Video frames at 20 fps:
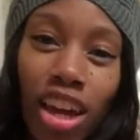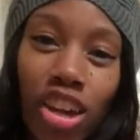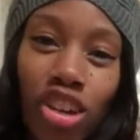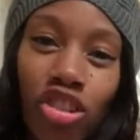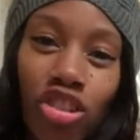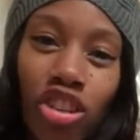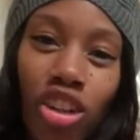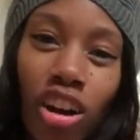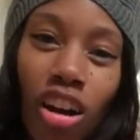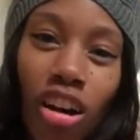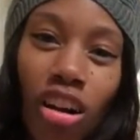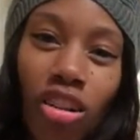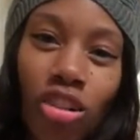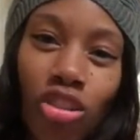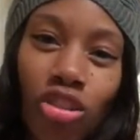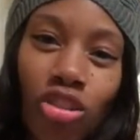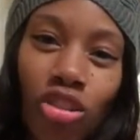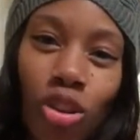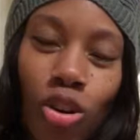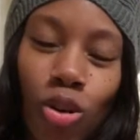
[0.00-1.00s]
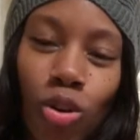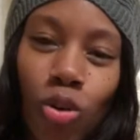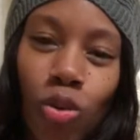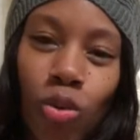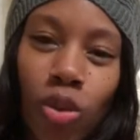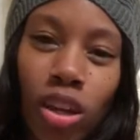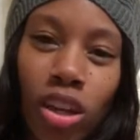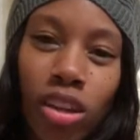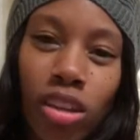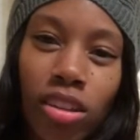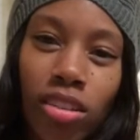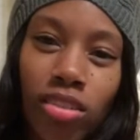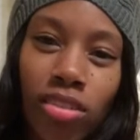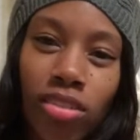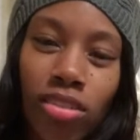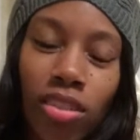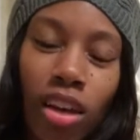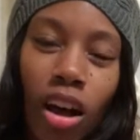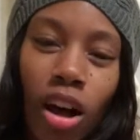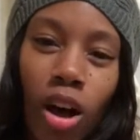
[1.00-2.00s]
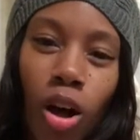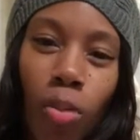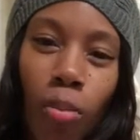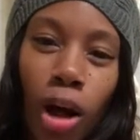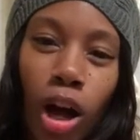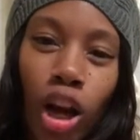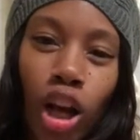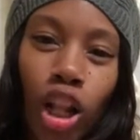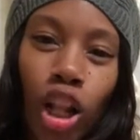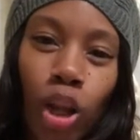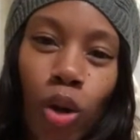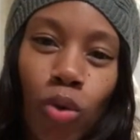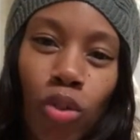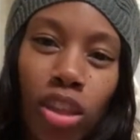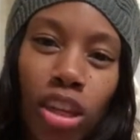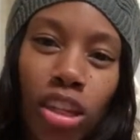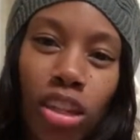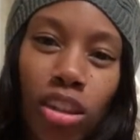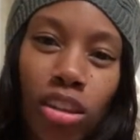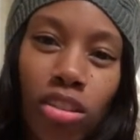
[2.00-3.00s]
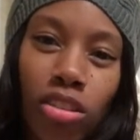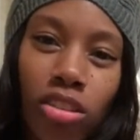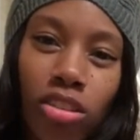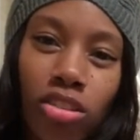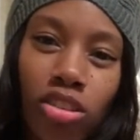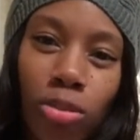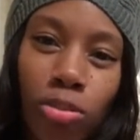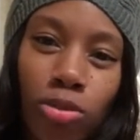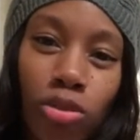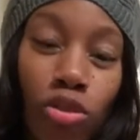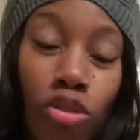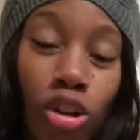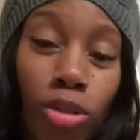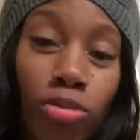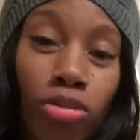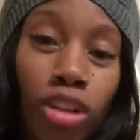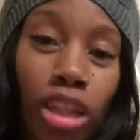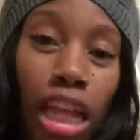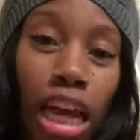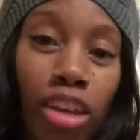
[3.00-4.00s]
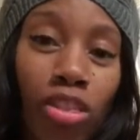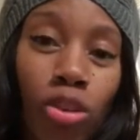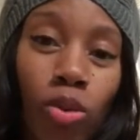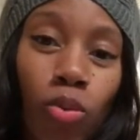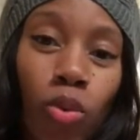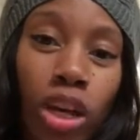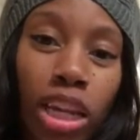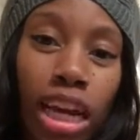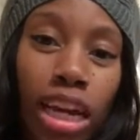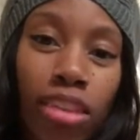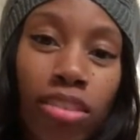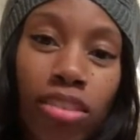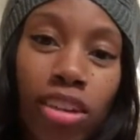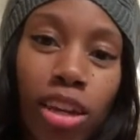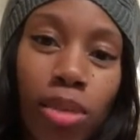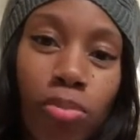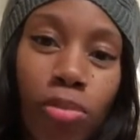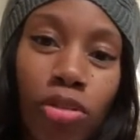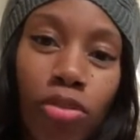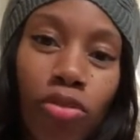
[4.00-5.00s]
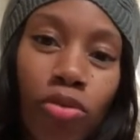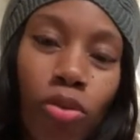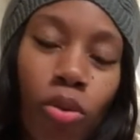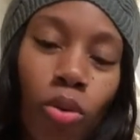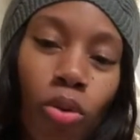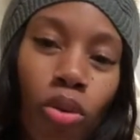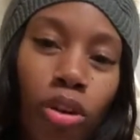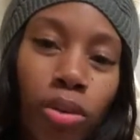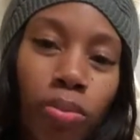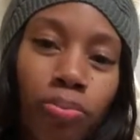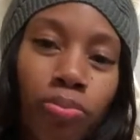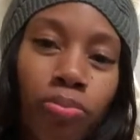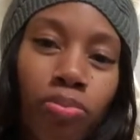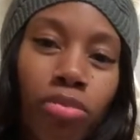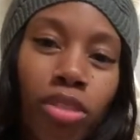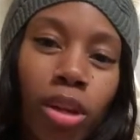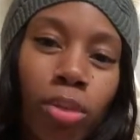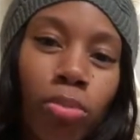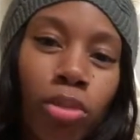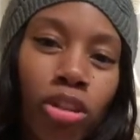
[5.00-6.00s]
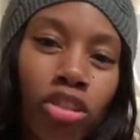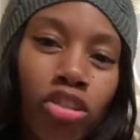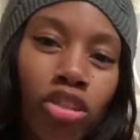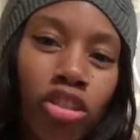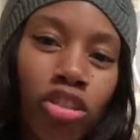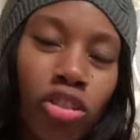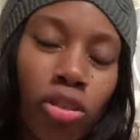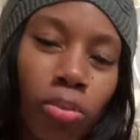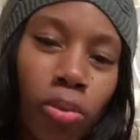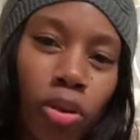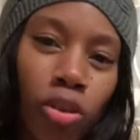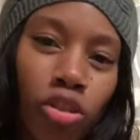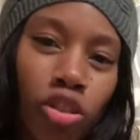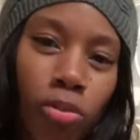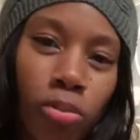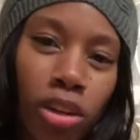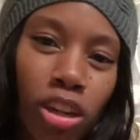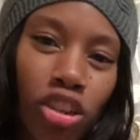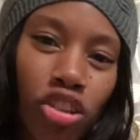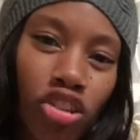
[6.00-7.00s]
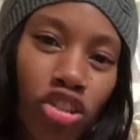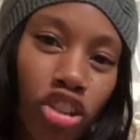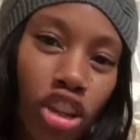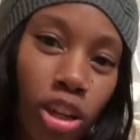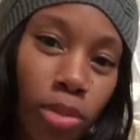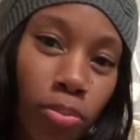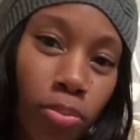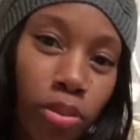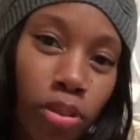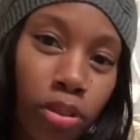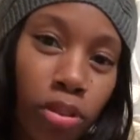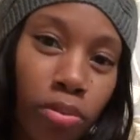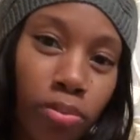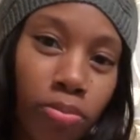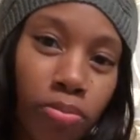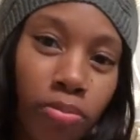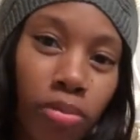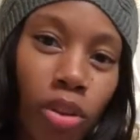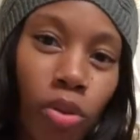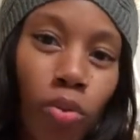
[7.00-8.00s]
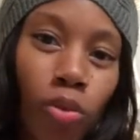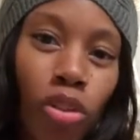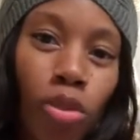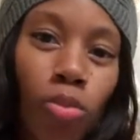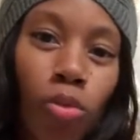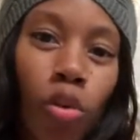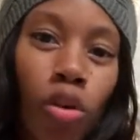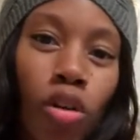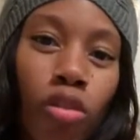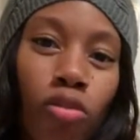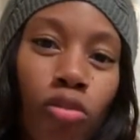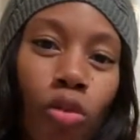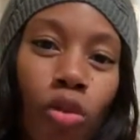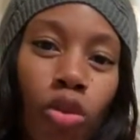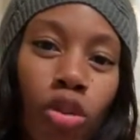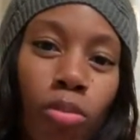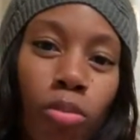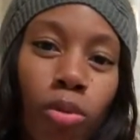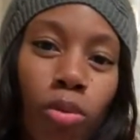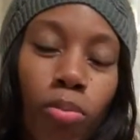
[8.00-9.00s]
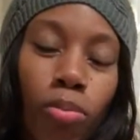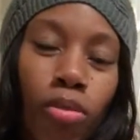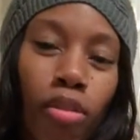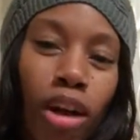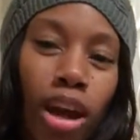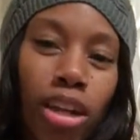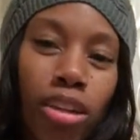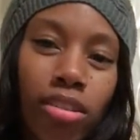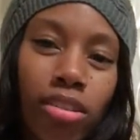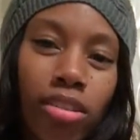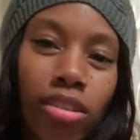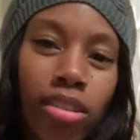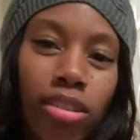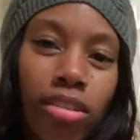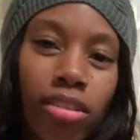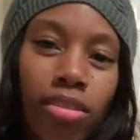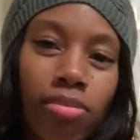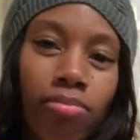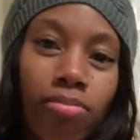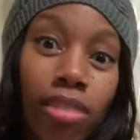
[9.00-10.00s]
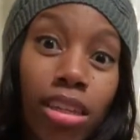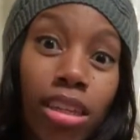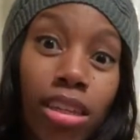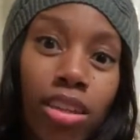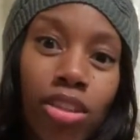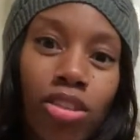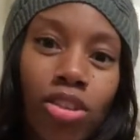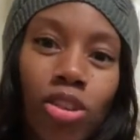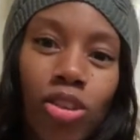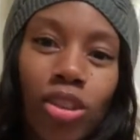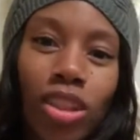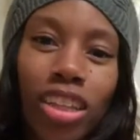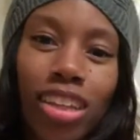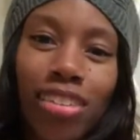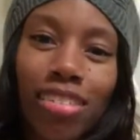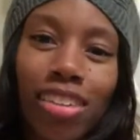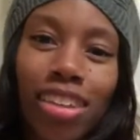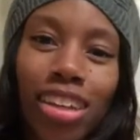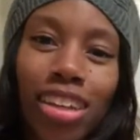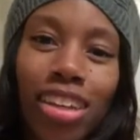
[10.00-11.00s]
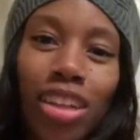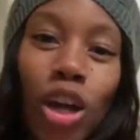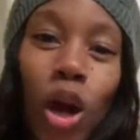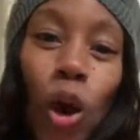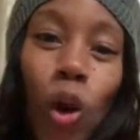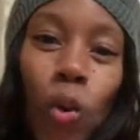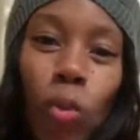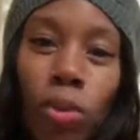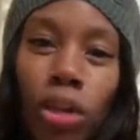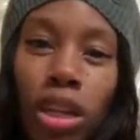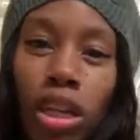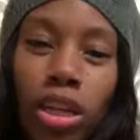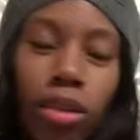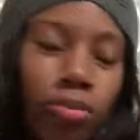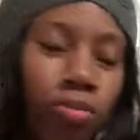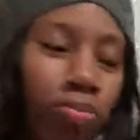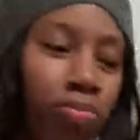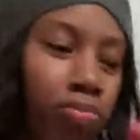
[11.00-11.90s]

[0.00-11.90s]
she also is um, a clothing subscription like the one i did before but she's supposed to be cheaper with more affordable prices so let's get open